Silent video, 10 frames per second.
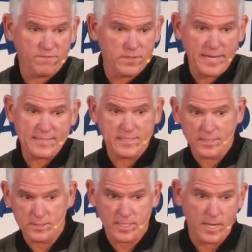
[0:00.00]
The flight
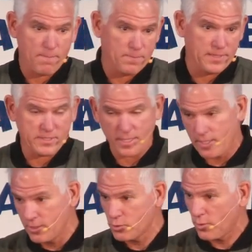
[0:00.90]
attendants get up and they say,
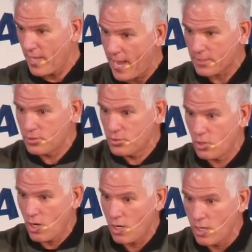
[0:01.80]
here's where the exits
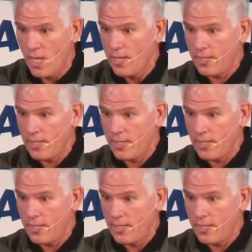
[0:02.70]
are.